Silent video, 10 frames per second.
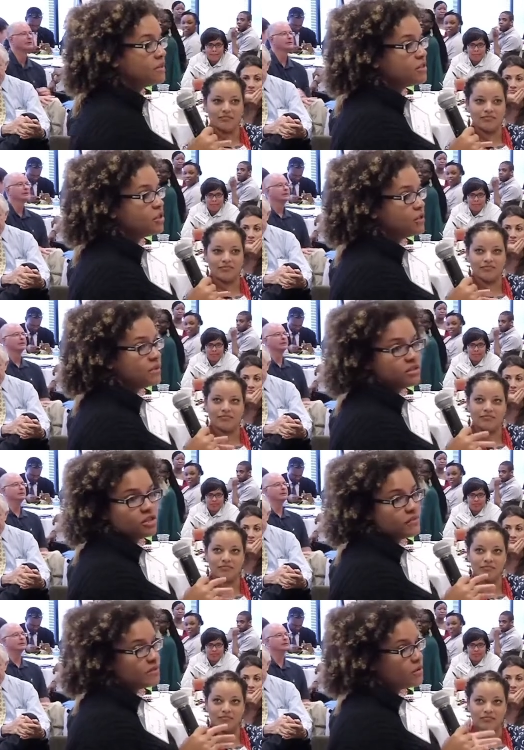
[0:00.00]
Speaker 1: us are doing
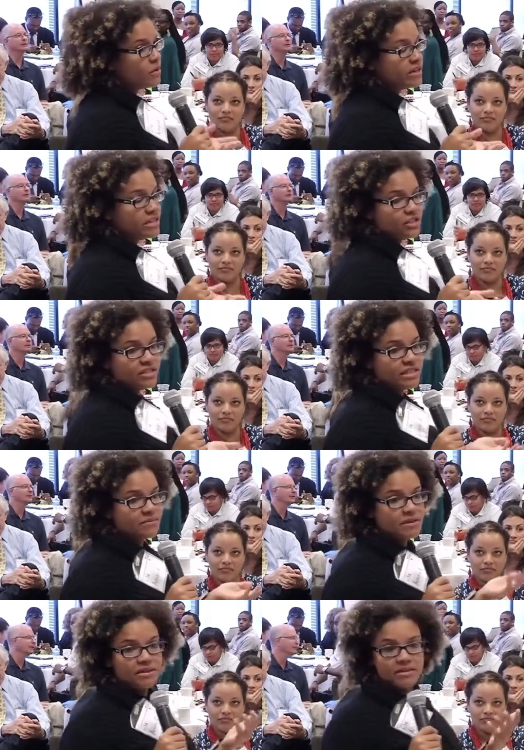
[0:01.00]
service coordination,
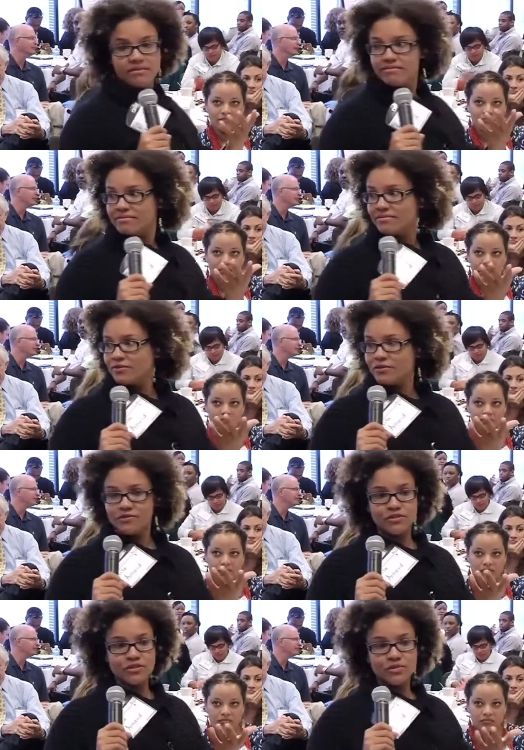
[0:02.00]
same thing that we've
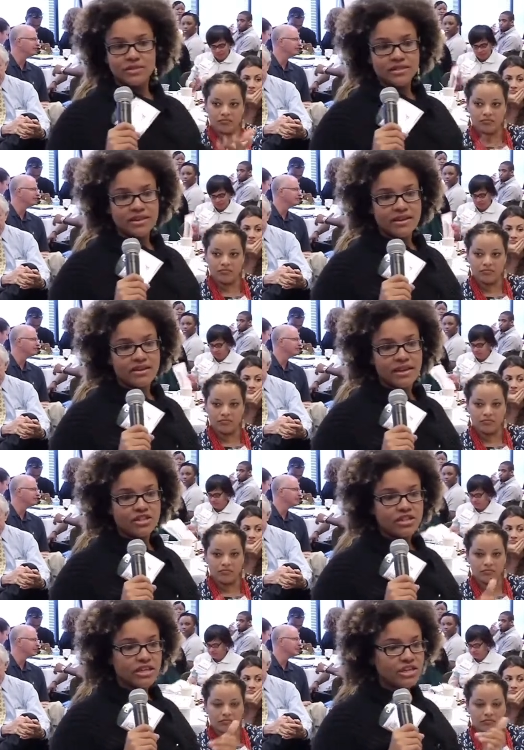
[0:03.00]
just been saying.
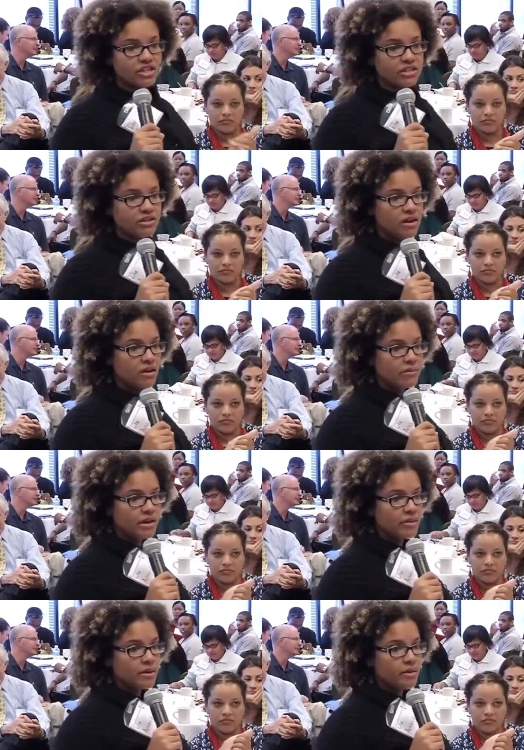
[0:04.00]
Education um,
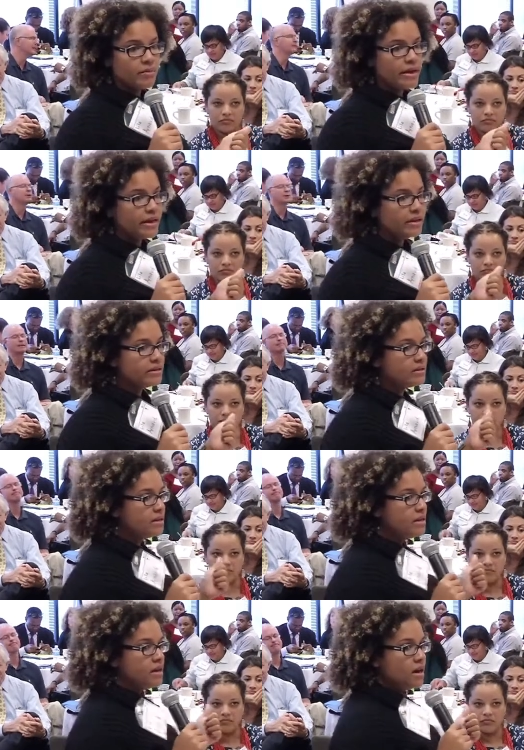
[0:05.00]
came up and
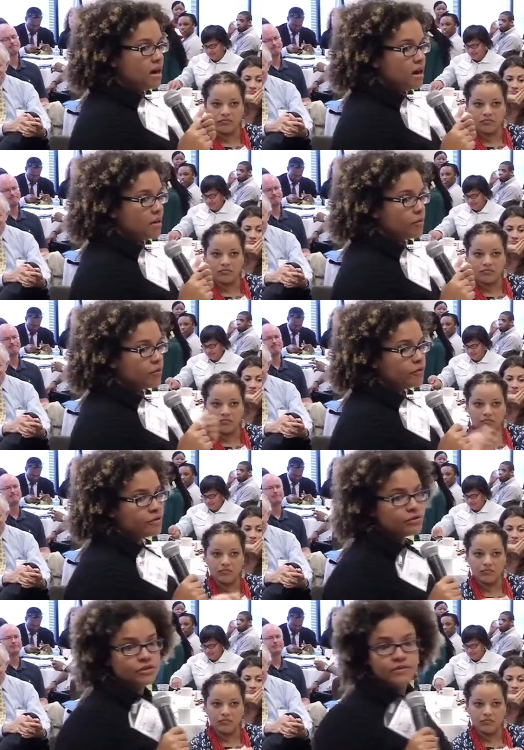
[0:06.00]
um,
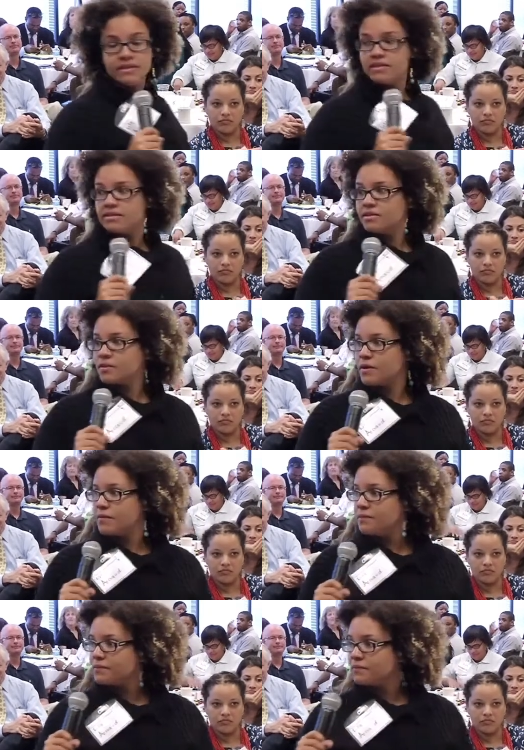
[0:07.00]
referral services as well.
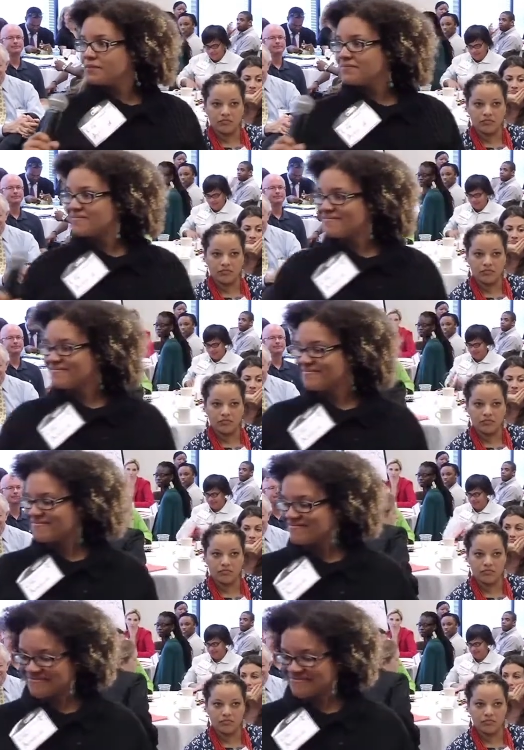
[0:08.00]
Excellent.